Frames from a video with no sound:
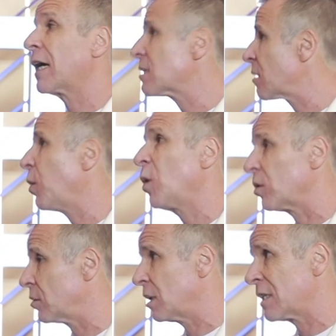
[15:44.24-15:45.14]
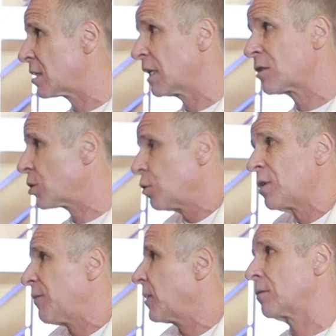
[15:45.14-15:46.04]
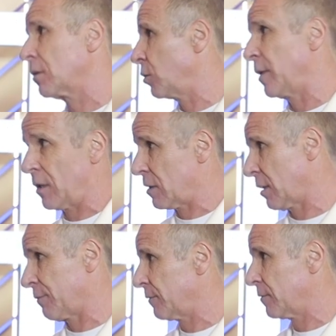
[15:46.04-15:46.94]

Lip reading: Get support. It's too difficult to do by yourself.